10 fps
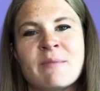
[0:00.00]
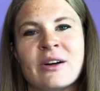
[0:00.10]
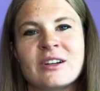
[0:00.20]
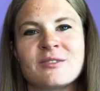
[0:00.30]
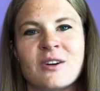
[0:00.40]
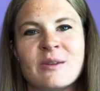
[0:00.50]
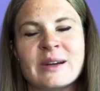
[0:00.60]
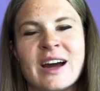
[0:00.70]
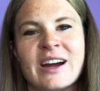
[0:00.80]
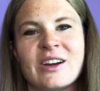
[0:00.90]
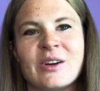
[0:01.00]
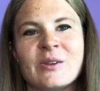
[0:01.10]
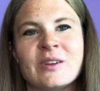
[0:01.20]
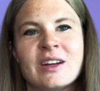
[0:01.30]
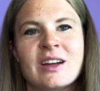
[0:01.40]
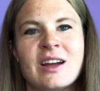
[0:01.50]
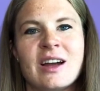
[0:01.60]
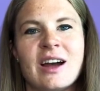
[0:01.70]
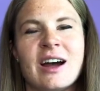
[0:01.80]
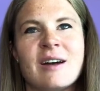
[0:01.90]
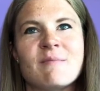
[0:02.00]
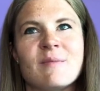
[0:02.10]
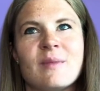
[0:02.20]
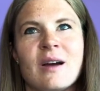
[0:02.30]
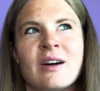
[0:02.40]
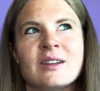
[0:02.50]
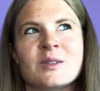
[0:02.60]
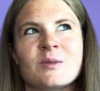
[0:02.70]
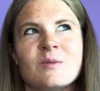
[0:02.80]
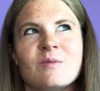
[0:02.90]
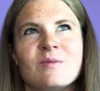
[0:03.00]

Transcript: Mary's Farm in Idaho on his